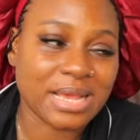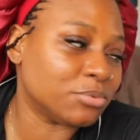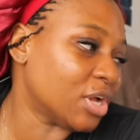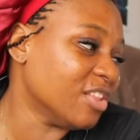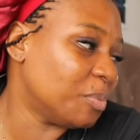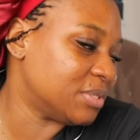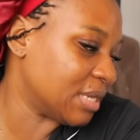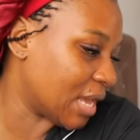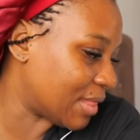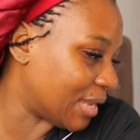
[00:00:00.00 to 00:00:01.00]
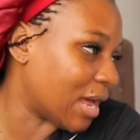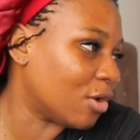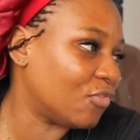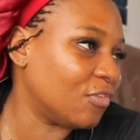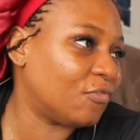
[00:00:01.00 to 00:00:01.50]
I'm trying to put together an
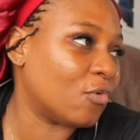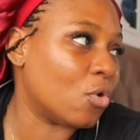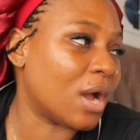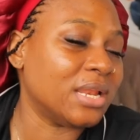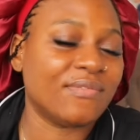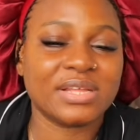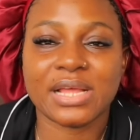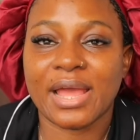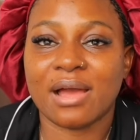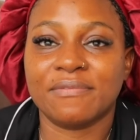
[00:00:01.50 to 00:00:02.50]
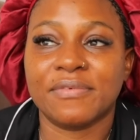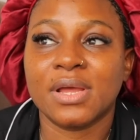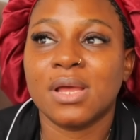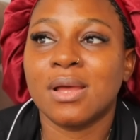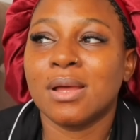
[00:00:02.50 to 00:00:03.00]
outfit for an event I have
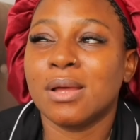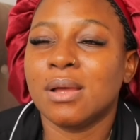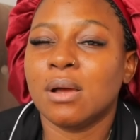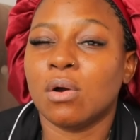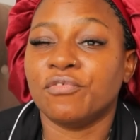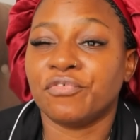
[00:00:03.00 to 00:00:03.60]
on